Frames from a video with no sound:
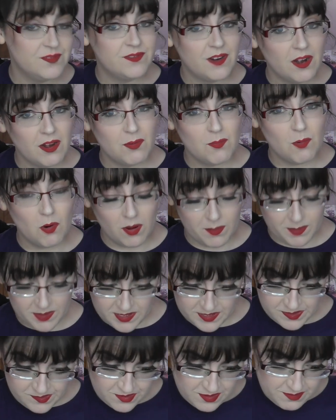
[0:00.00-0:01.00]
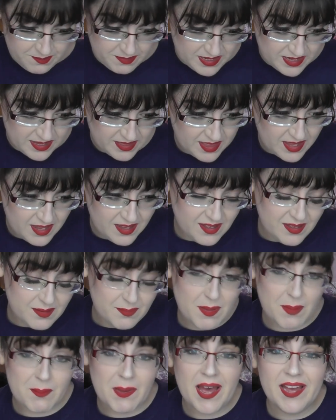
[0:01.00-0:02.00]
very warm in this room, and I think
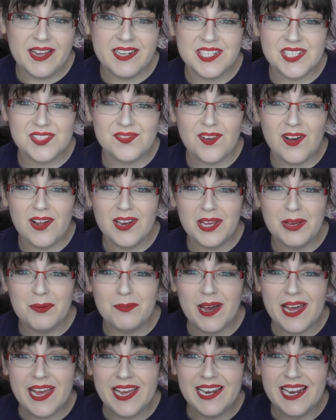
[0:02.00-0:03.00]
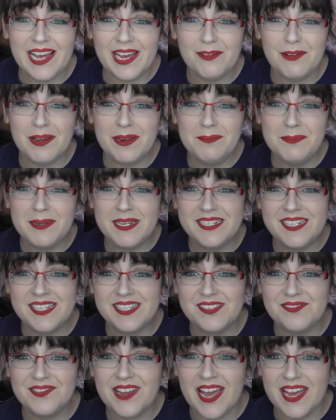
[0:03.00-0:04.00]
my mind is falling away like wet pieces
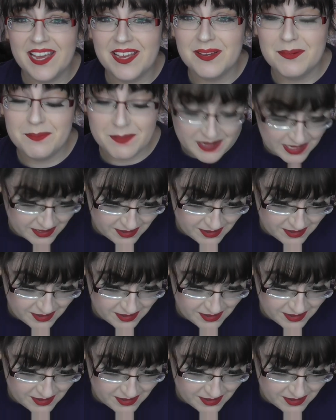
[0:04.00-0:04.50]
of cake. But there